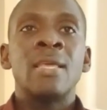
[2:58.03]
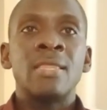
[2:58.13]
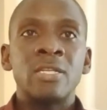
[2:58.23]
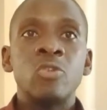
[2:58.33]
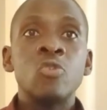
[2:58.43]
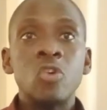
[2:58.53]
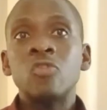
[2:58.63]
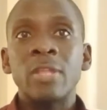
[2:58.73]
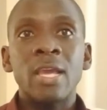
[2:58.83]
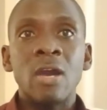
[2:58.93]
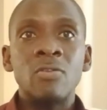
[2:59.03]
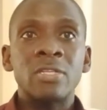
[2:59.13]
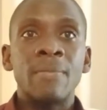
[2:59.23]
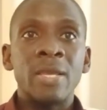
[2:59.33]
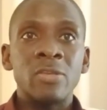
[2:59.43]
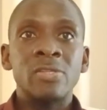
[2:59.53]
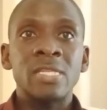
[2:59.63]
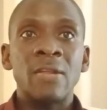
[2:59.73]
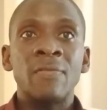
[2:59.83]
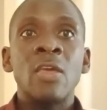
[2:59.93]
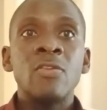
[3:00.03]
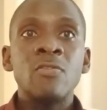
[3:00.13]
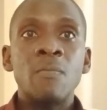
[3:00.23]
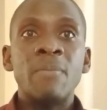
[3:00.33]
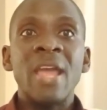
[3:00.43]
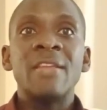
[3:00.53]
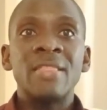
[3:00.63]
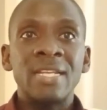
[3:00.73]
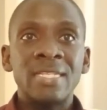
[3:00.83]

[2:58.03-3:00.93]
That you go to the counter by yourself, you buy the